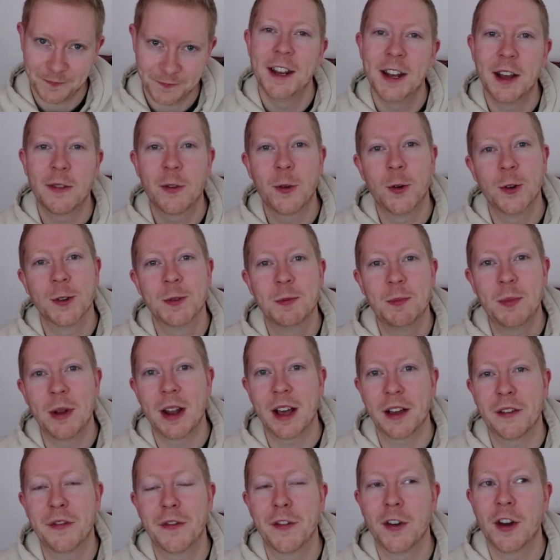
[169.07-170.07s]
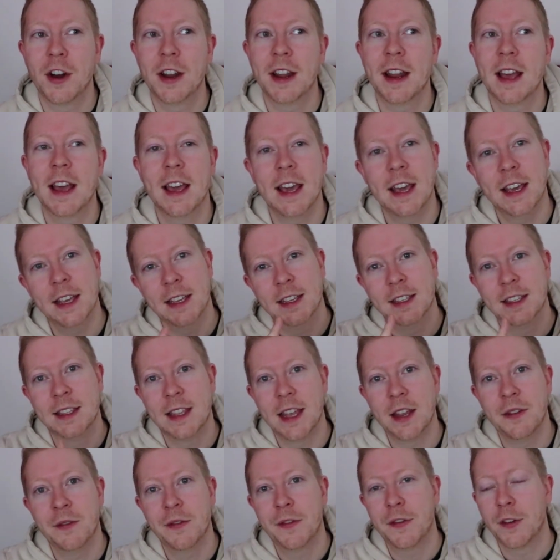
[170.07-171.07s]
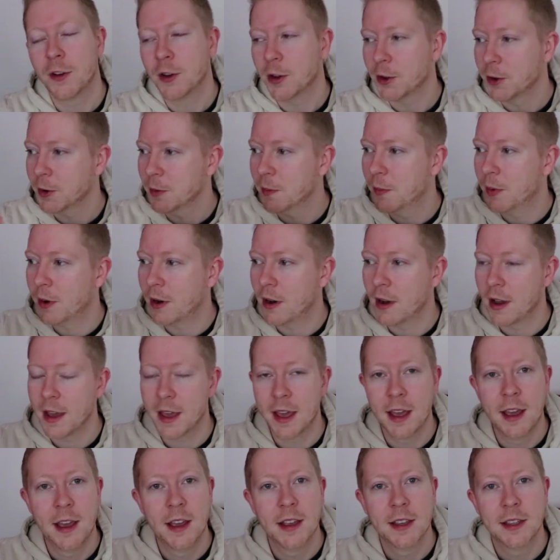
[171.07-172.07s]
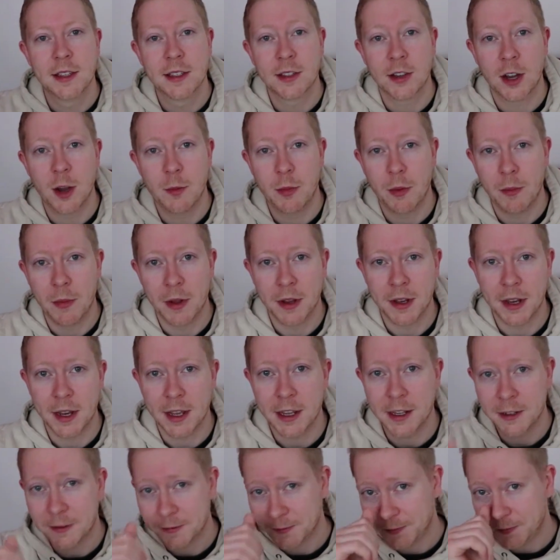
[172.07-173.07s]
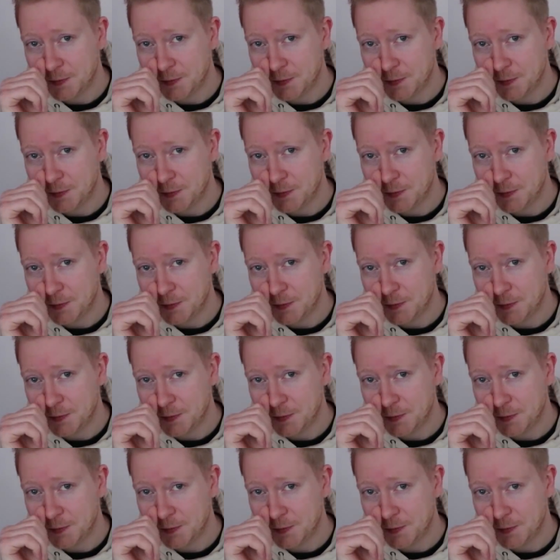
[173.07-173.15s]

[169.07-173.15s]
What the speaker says: Now of course Black Friday is then followed by Cyber Monday.